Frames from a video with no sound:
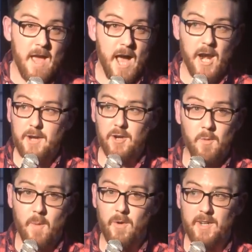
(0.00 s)
I don't know
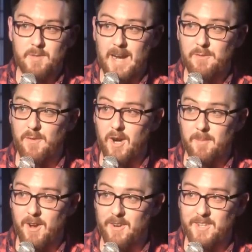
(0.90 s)
what we're on his back for, to
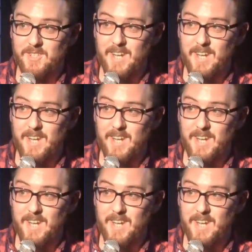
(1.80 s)
be honest.